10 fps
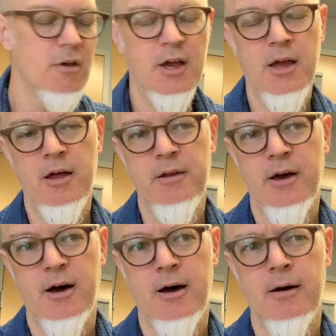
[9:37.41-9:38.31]
And
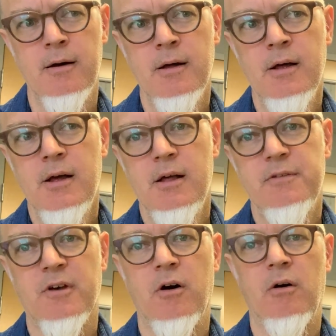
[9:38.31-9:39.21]

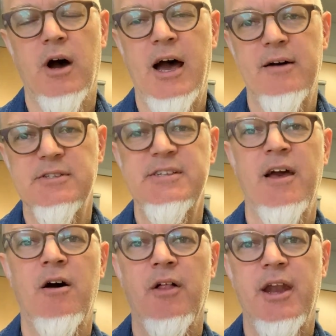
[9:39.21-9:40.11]
so I have a
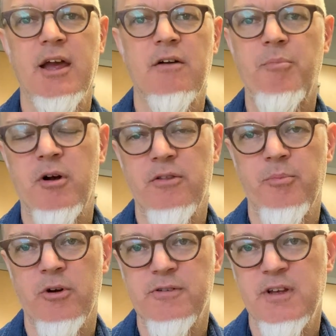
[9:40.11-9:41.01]
sale, and I give part of the
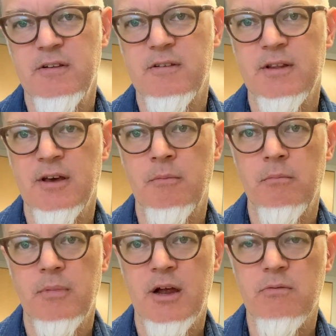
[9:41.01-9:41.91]
proceeds to
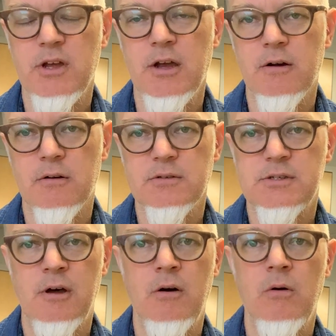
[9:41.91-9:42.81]
them every year.
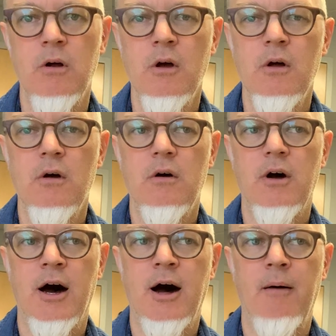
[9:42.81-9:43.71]
So
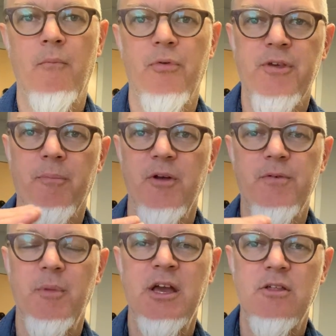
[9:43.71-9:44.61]
something
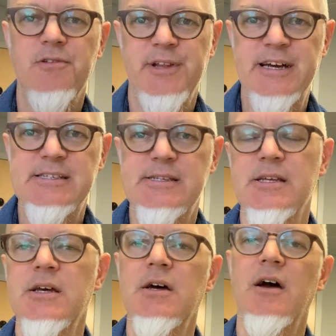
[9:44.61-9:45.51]
from each list.